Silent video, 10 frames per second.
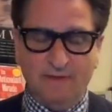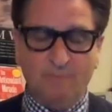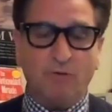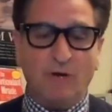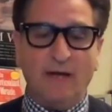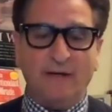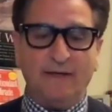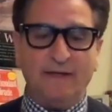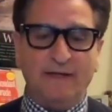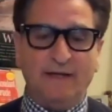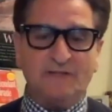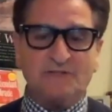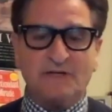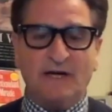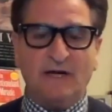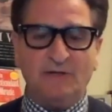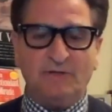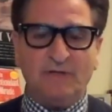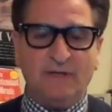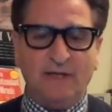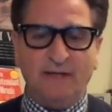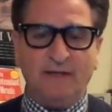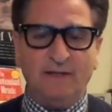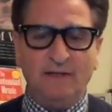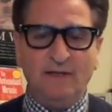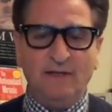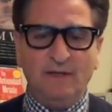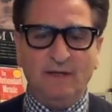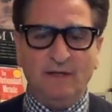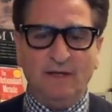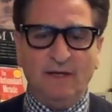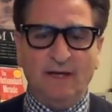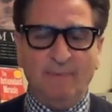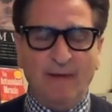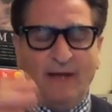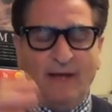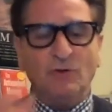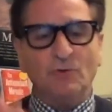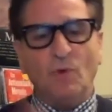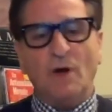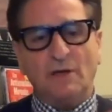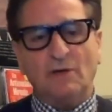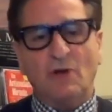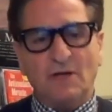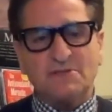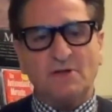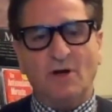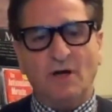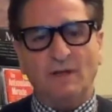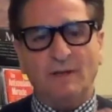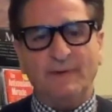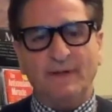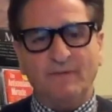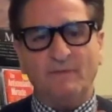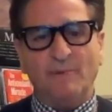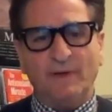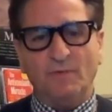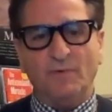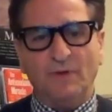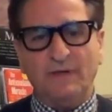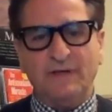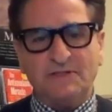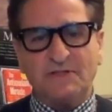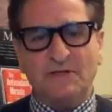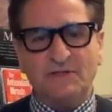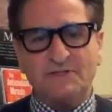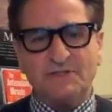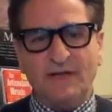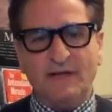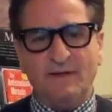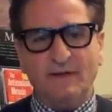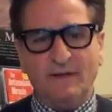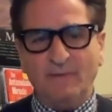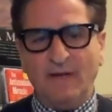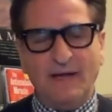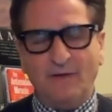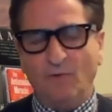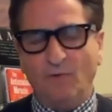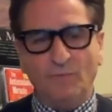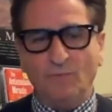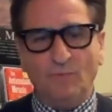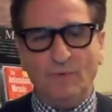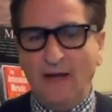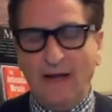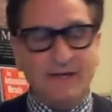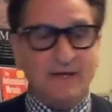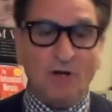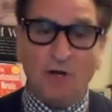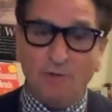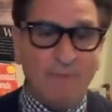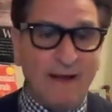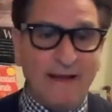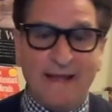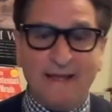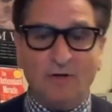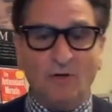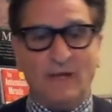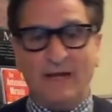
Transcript: product, and I started to take, I mean, I couldn't walk across the hall. I mean, everybody really needs to understand. I mean, I didn't hurt my ankle. I